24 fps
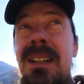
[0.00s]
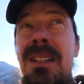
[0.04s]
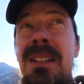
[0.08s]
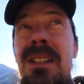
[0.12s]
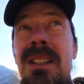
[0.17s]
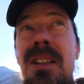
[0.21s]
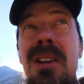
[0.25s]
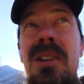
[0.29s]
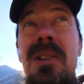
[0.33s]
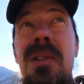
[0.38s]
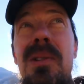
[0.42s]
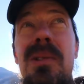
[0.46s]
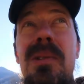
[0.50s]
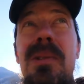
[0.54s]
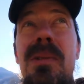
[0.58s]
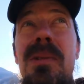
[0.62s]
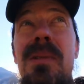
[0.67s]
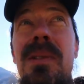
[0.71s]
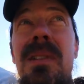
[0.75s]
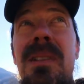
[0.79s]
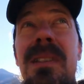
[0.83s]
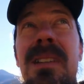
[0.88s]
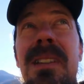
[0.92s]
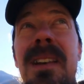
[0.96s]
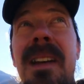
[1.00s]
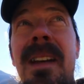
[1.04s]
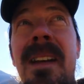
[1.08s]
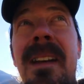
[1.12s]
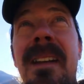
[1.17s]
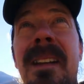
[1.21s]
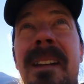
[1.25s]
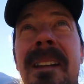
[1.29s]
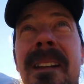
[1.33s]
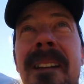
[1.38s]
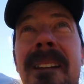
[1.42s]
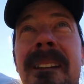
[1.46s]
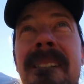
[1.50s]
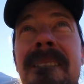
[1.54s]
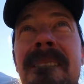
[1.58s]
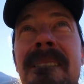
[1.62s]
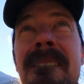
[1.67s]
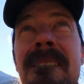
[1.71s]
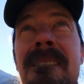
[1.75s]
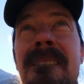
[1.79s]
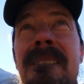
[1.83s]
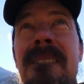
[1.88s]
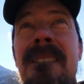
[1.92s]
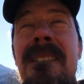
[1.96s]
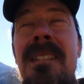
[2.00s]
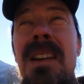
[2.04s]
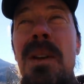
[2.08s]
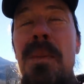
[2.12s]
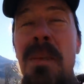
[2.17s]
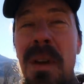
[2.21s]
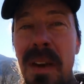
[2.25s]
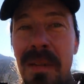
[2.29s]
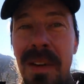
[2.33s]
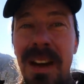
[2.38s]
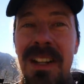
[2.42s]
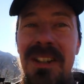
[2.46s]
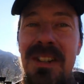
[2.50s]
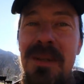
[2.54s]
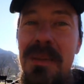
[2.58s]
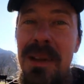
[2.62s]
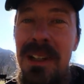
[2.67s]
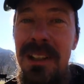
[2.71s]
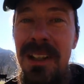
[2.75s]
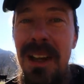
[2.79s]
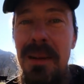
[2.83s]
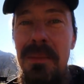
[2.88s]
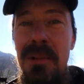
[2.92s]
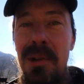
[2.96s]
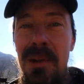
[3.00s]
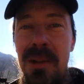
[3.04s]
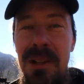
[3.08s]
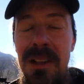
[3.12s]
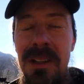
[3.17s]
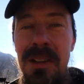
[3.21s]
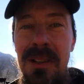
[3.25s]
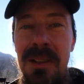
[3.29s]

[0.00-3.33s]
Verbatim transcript: So there may have actually been a law broken